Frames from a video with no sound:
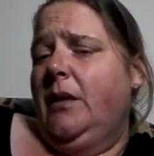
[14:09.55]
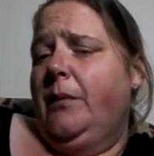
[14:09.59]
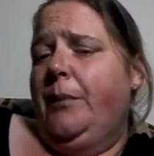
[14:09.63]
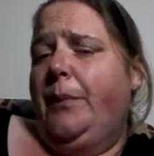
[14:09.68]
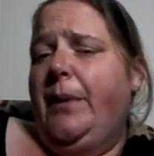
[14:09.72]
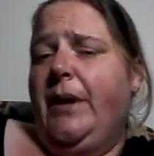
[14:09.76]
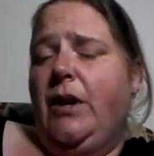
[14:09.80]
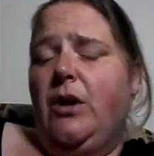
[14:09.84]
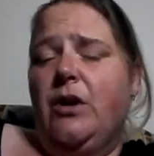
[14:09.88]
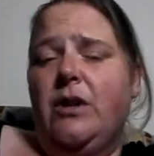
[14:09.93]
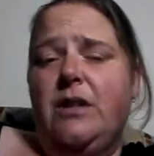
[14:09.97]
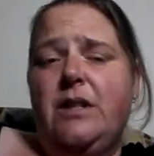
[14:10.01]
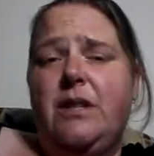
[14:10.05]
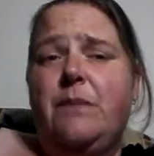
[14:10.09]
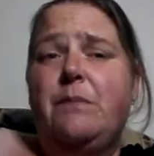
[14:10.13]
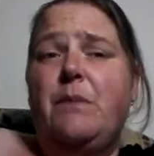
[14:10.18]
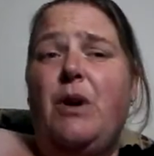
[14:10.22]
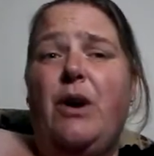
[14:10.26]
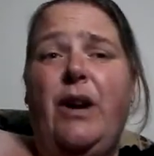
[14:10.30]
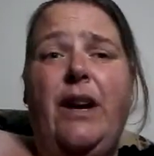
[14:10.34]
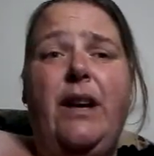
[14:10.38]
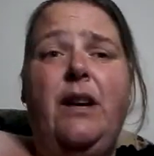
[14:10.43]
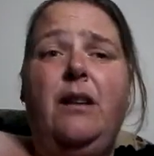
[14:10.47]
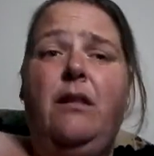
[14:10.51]
Because
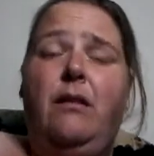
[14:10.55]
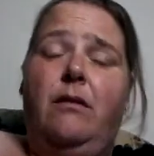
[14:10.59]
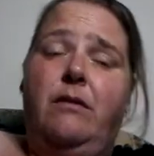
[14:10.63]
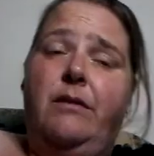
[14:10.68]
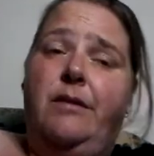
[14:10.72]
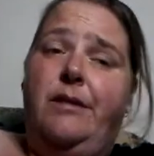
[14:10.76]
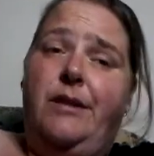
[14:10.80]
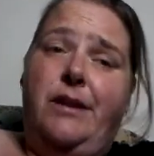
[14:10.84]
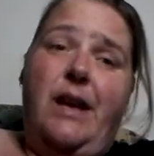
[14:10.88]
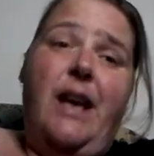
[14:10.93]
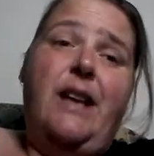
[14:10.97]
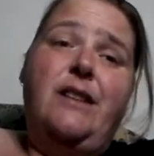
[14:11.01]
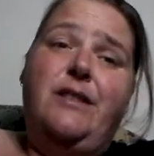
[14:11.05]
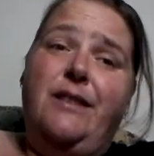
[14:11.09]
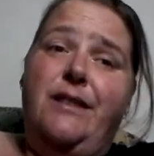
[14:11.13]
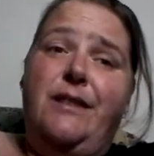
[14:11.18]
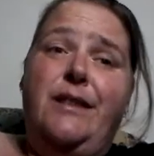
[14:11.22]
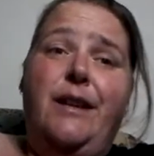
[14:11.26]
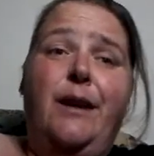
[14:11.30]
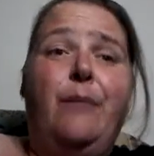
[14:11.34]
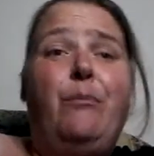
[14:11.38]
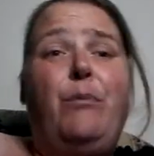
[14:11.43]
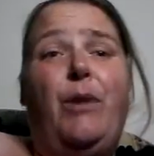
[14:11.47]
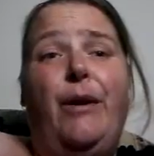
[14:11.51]
as I
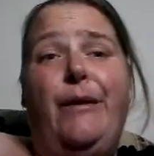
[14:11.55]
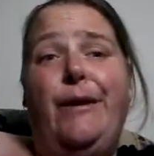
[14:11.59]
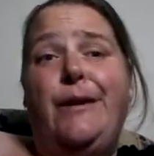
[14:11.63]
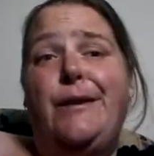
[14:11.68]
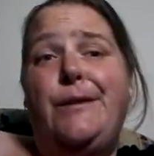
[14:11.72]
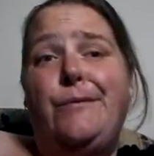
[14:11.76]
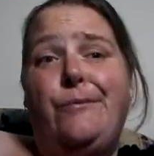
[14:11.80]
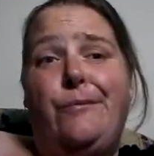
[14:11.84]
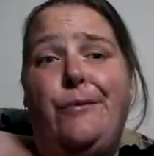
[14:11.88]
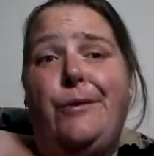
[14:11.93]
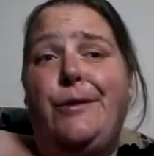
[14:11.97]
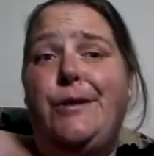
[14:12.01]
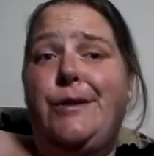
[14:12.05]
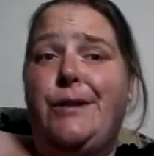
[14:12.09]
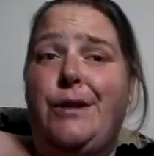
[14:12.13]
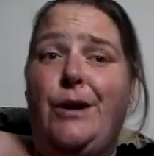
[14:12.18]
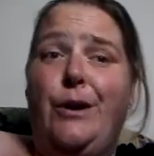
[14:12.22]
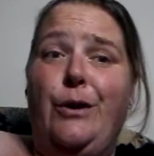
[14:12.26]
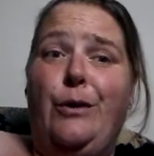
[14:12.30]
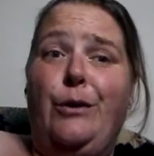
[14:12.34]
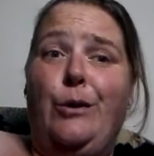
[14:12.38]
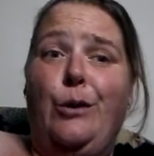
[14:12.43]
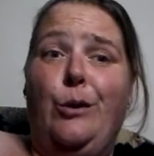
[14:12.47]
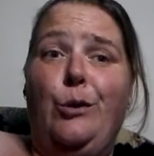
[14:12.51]
said, my
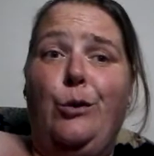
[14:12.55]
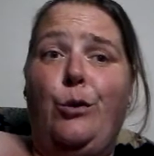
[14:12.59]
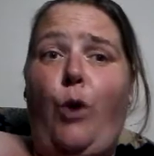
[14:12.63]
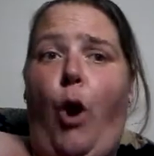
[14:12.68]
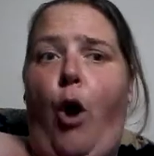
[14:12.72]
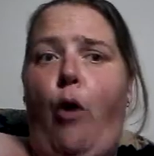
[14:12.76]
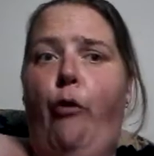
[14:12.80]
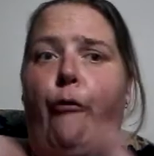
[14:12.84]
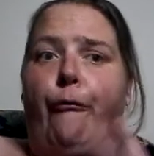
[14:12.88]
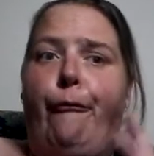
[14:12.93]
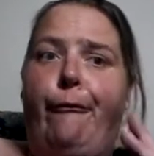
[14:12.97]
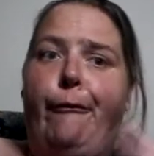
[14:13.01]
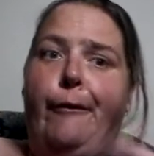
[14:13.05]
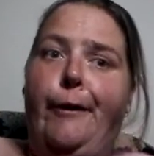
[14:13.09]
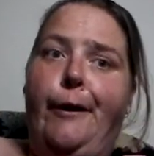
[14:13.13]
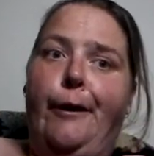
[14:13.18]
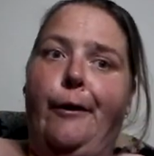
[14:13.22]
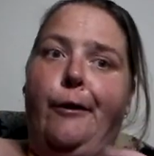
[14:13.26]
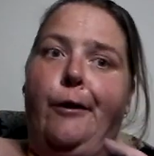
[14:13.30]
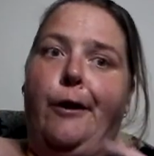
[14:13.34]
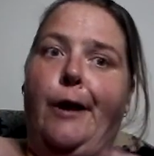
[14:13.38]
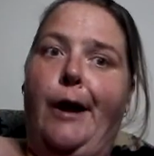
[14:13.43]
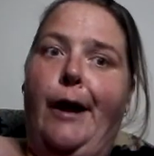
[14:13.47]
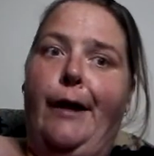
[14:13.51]
so-called
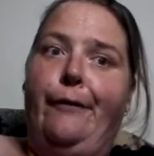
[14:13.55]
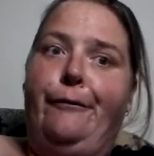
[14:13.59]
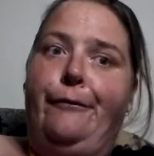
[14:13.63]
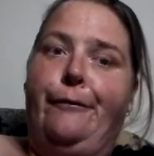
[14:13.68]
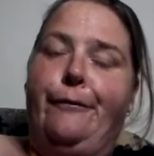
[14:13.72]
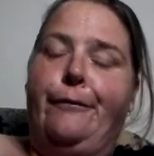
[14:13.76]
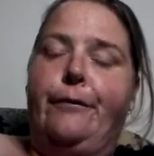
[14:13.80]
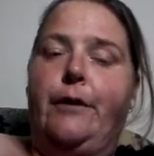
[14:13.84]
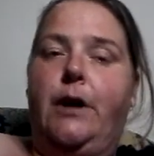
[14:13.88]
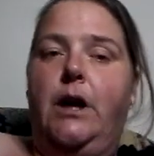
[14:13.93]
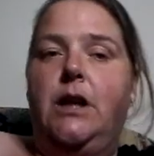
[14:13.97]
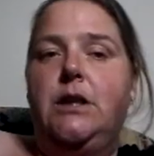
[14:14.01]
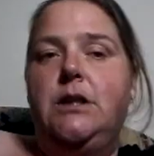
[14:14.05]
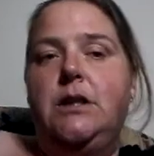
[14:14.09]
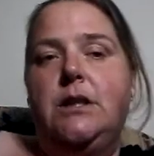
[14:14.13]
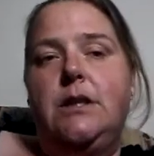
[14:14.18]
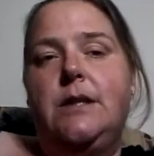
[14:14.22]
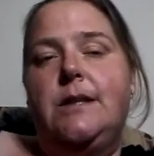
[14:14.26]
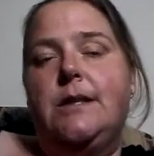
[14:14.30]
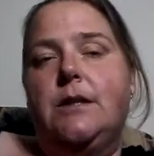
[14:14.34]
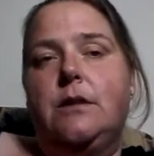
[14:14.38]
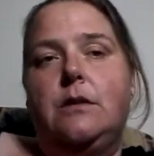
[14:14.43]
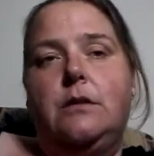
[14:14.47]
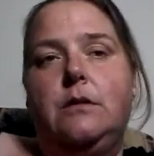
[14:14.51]
real-life
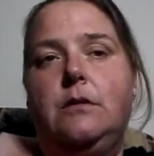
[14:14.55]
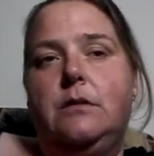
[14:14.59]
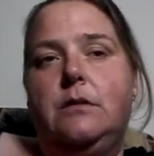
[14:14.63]
friends